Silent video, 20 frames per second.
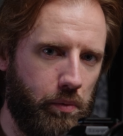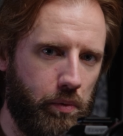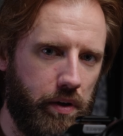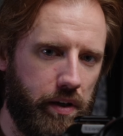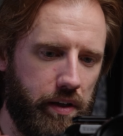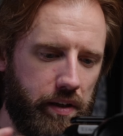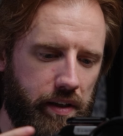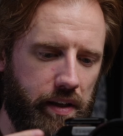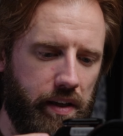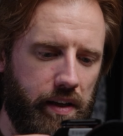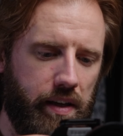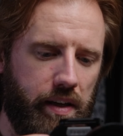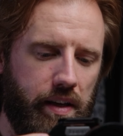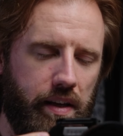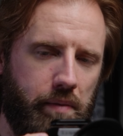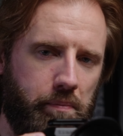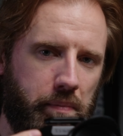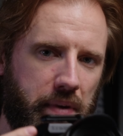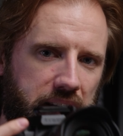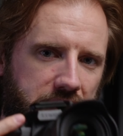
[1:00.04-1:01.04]
to work.
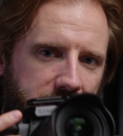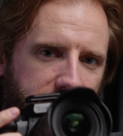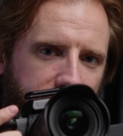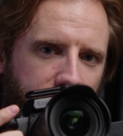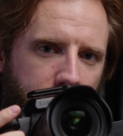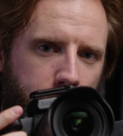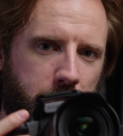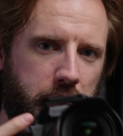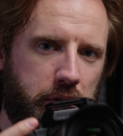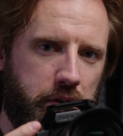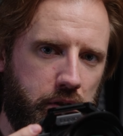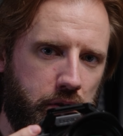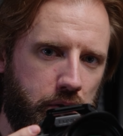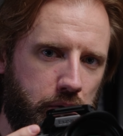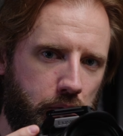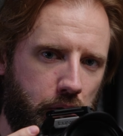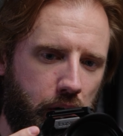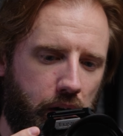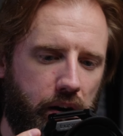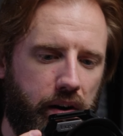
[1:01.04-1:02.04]
It makes the camera
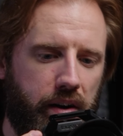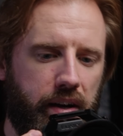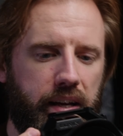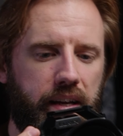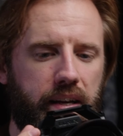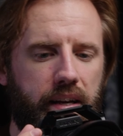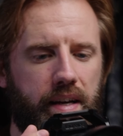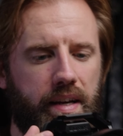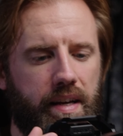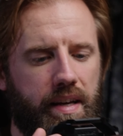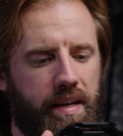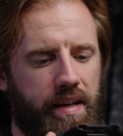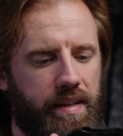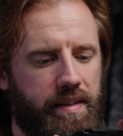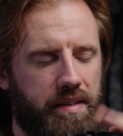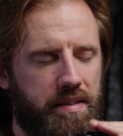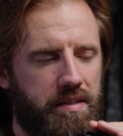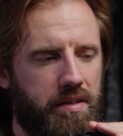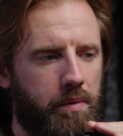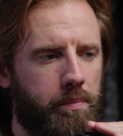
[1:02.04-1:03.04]
too high and
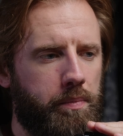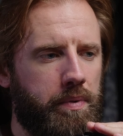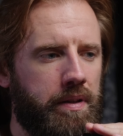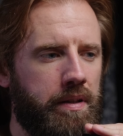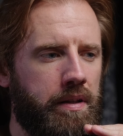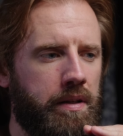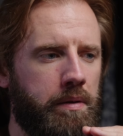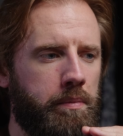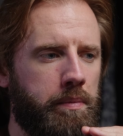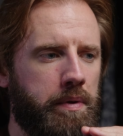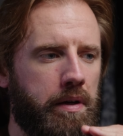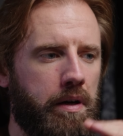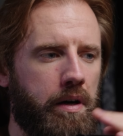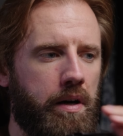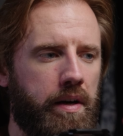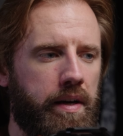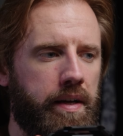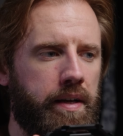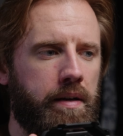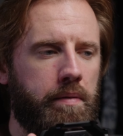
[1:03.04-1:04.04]
the top a little bit
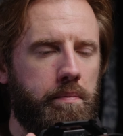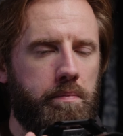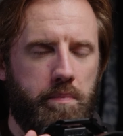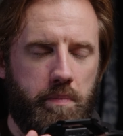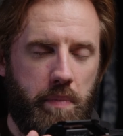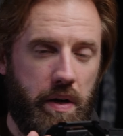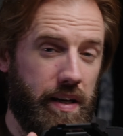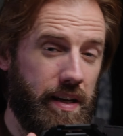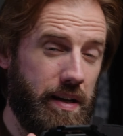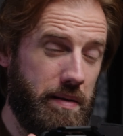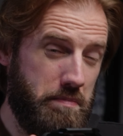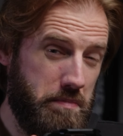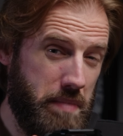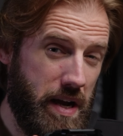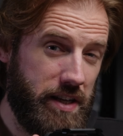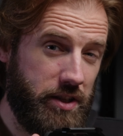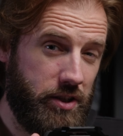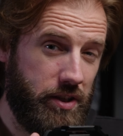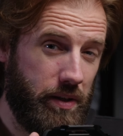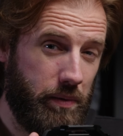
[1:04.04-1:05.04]
higher. And I
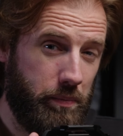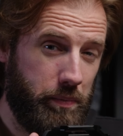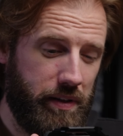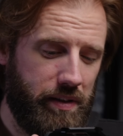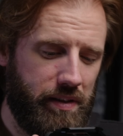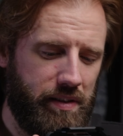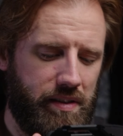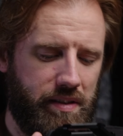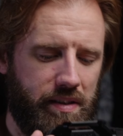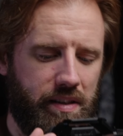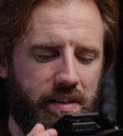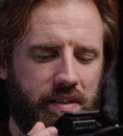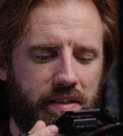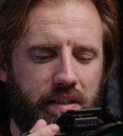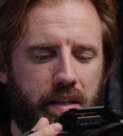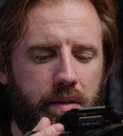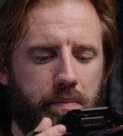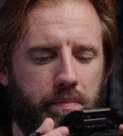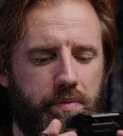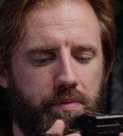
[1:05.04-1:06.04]
imagine it'd be the
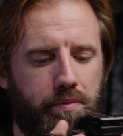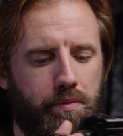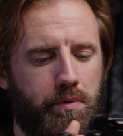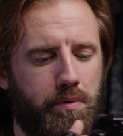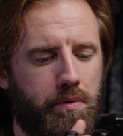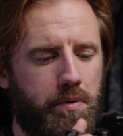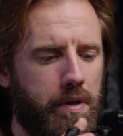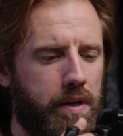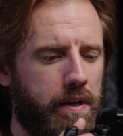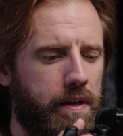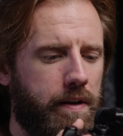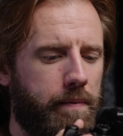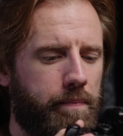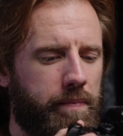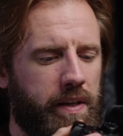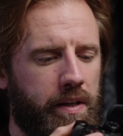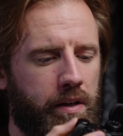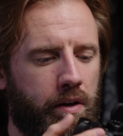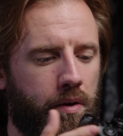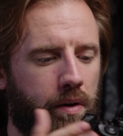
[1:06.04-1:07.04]
same for,
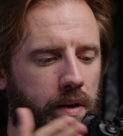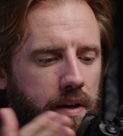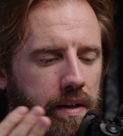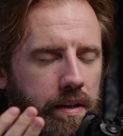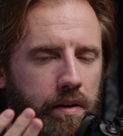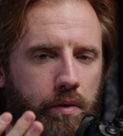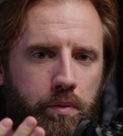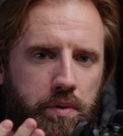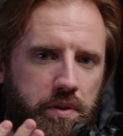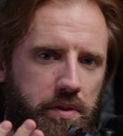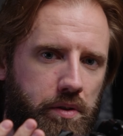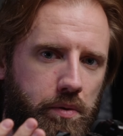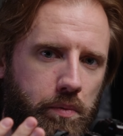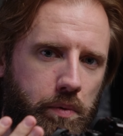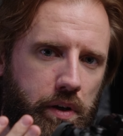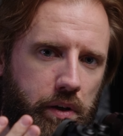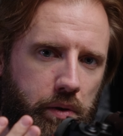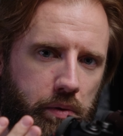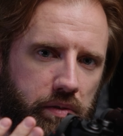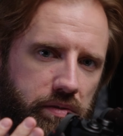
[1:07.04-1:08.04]
you know, I also
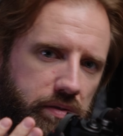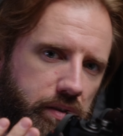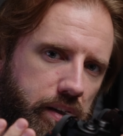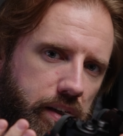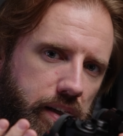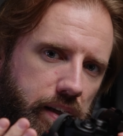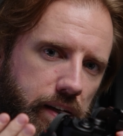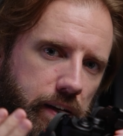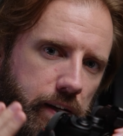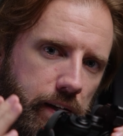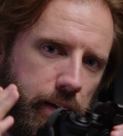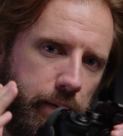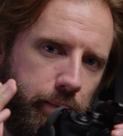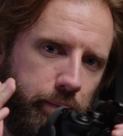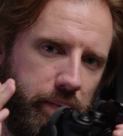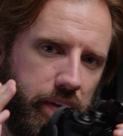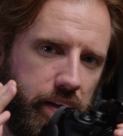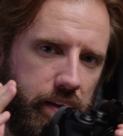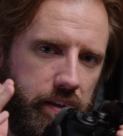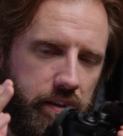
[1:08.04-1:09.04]
work with a
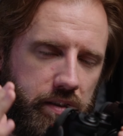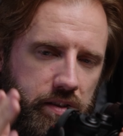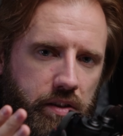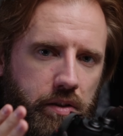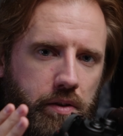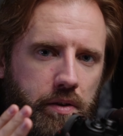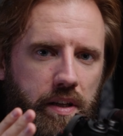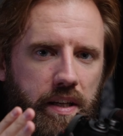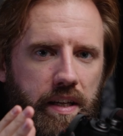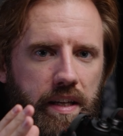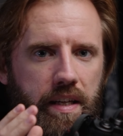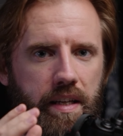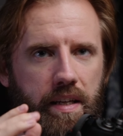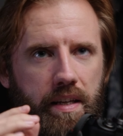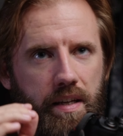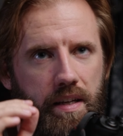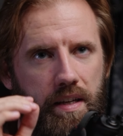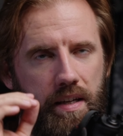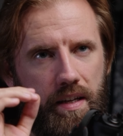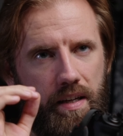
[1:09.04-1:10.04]
Sony
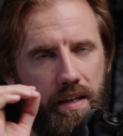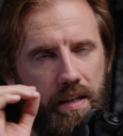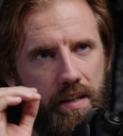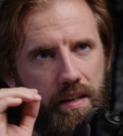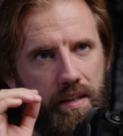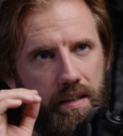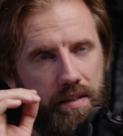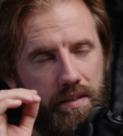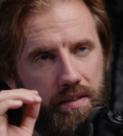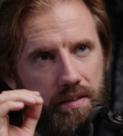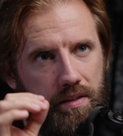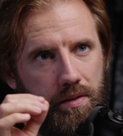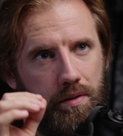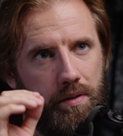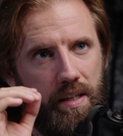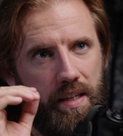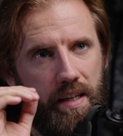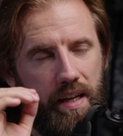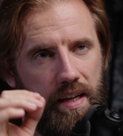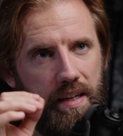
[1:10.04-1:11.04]

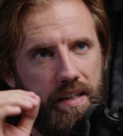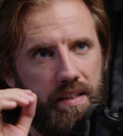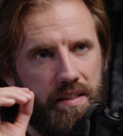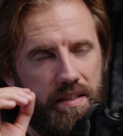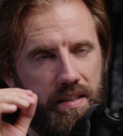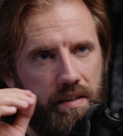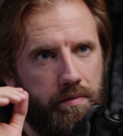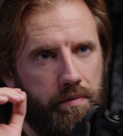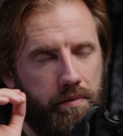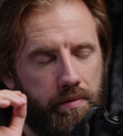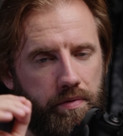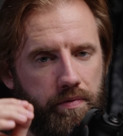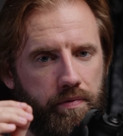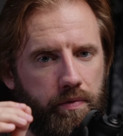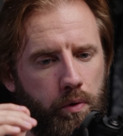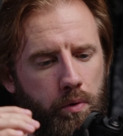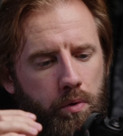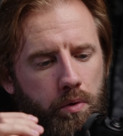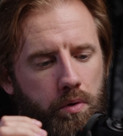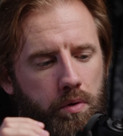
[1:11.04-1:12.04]
A7
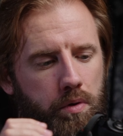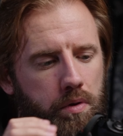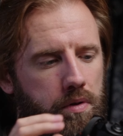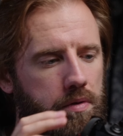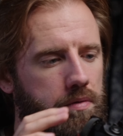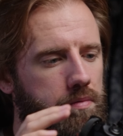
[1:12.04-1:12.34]
IV,